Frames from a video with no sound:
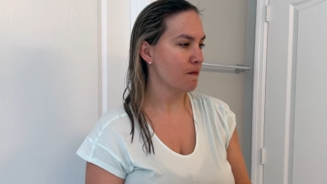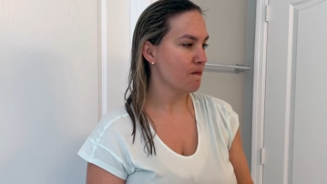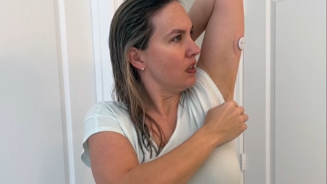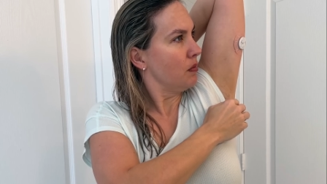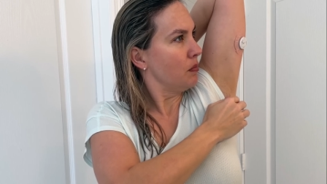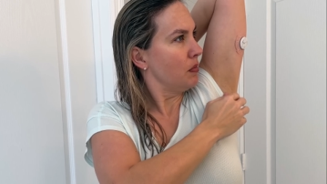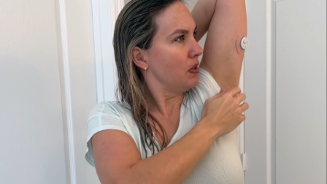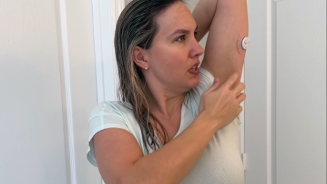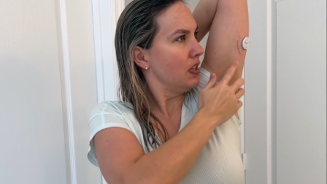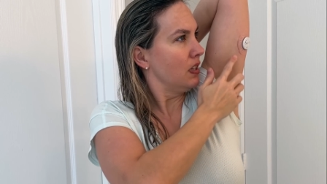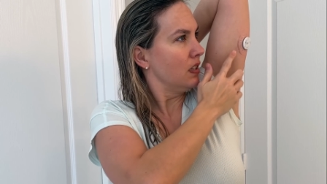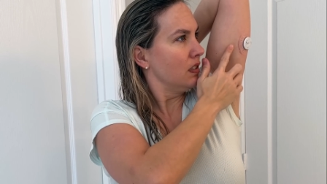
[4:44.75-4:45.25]
I
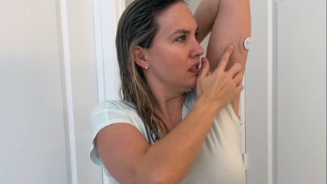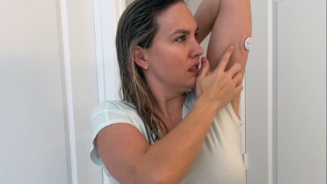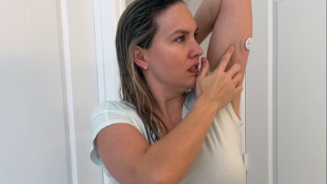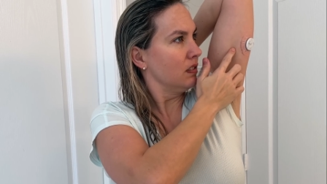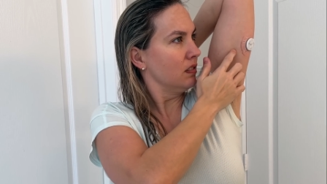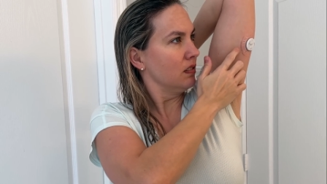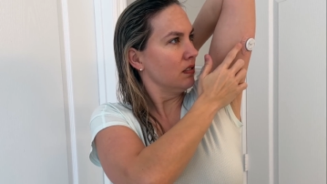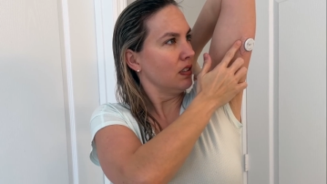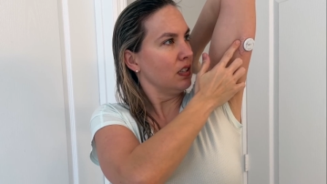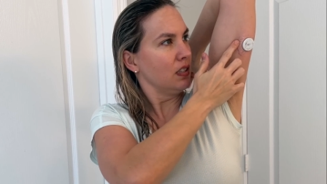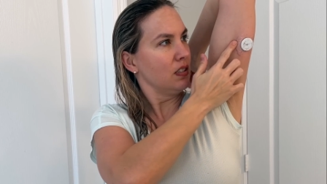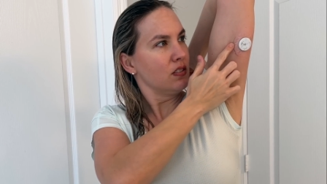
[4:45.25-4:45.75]
mean,
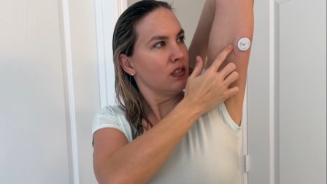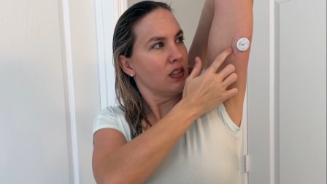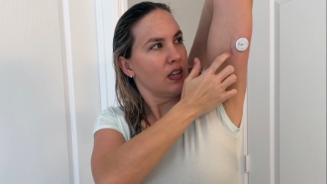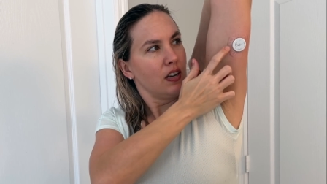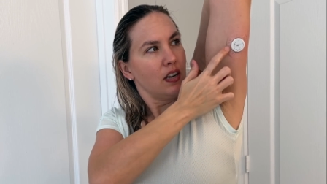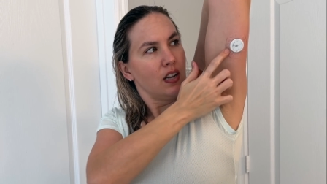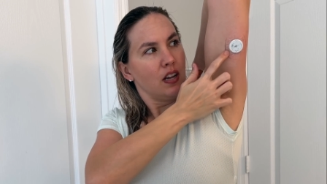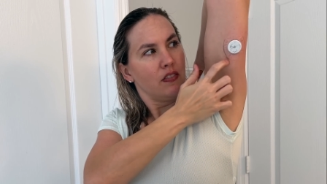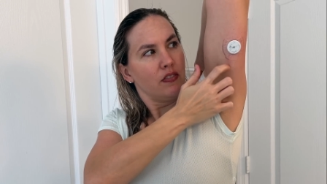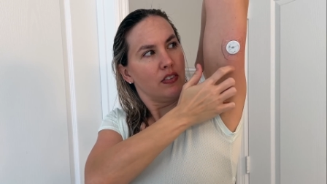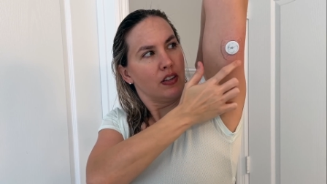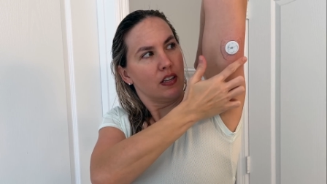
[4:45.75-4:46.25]
I just kind
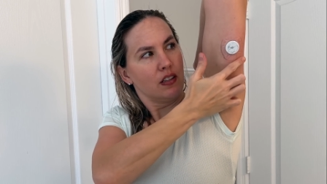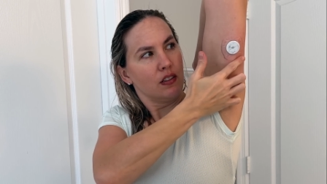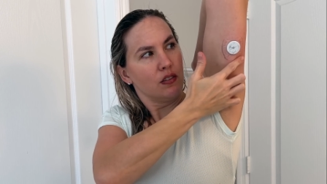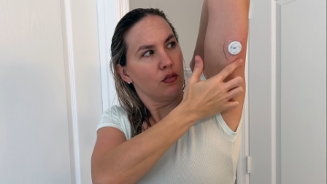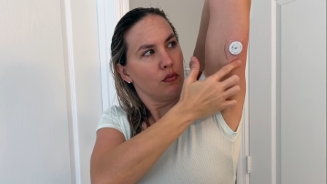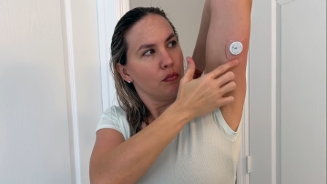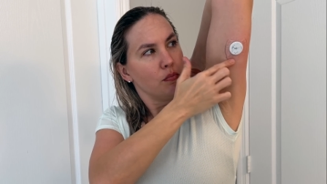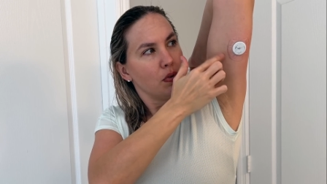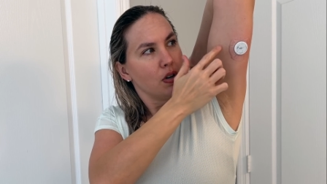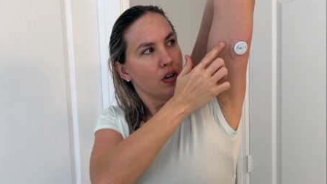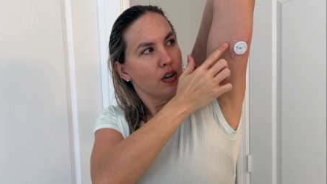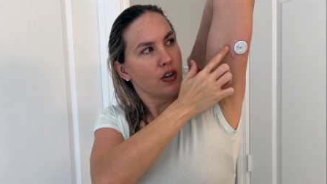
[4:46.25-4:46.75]
of have like a
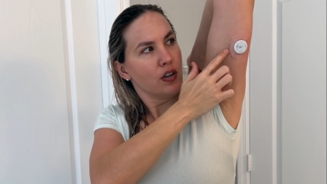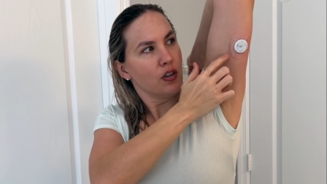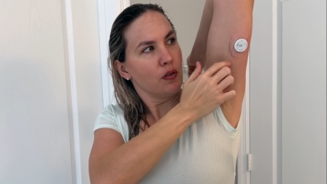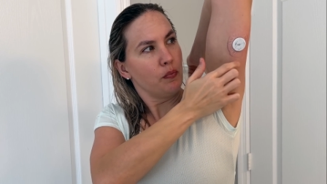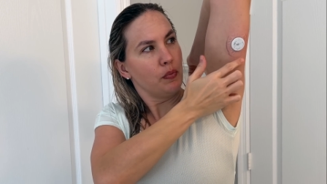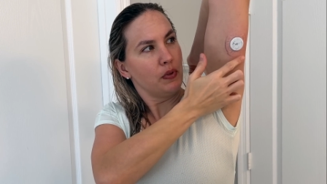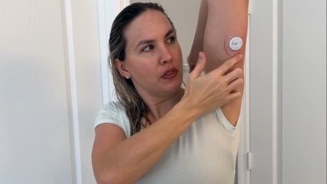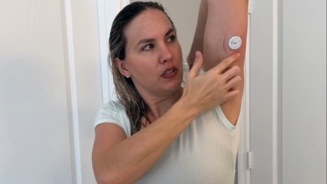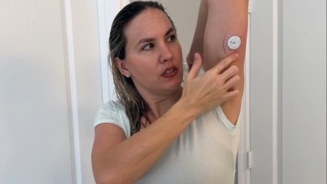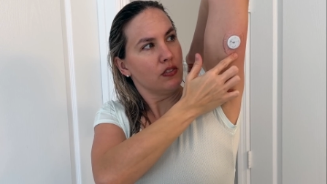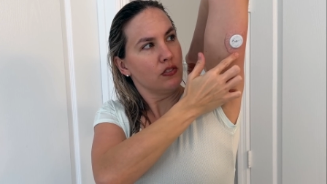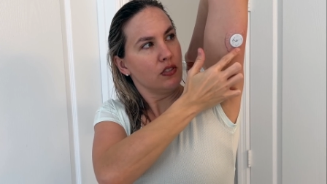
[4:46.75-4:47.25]
little mark,
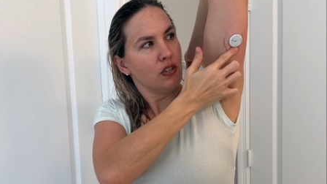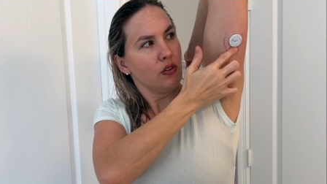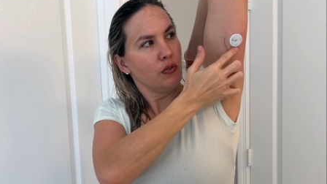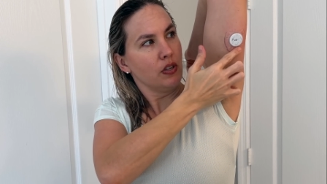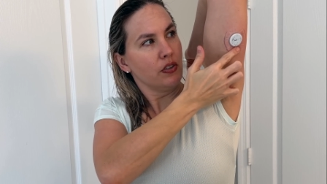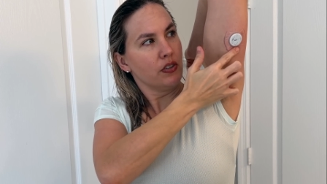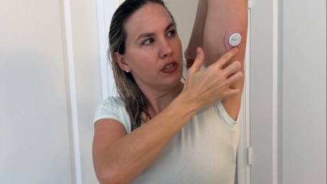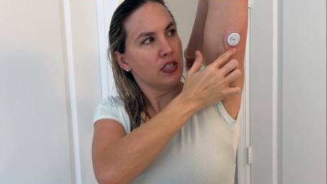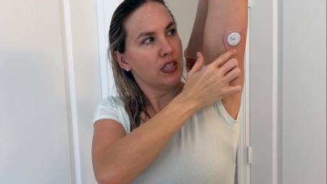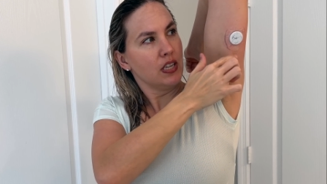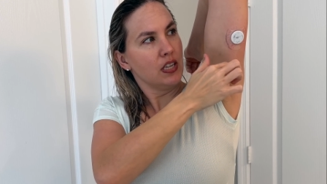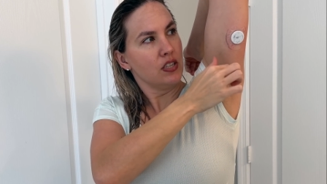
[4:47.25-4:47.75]
but there's no
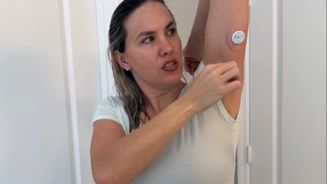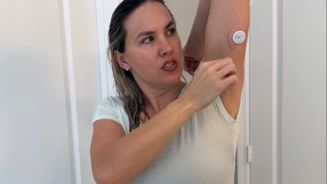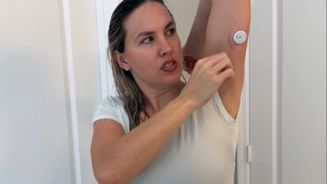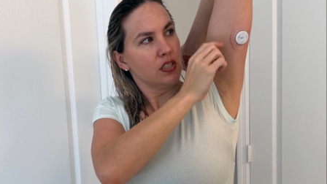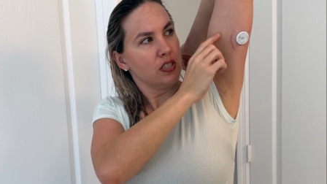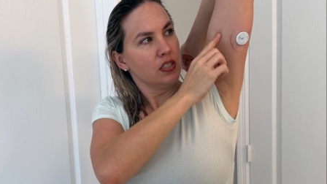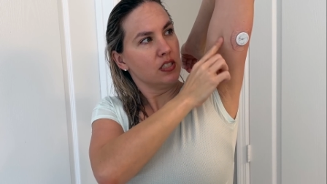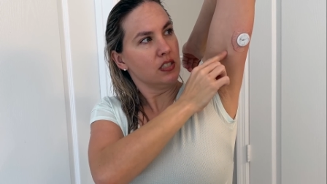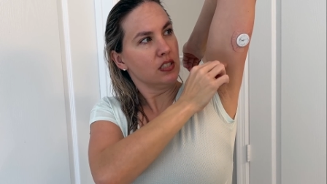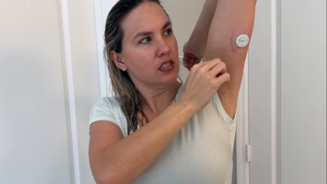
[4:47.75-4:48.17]
irritation.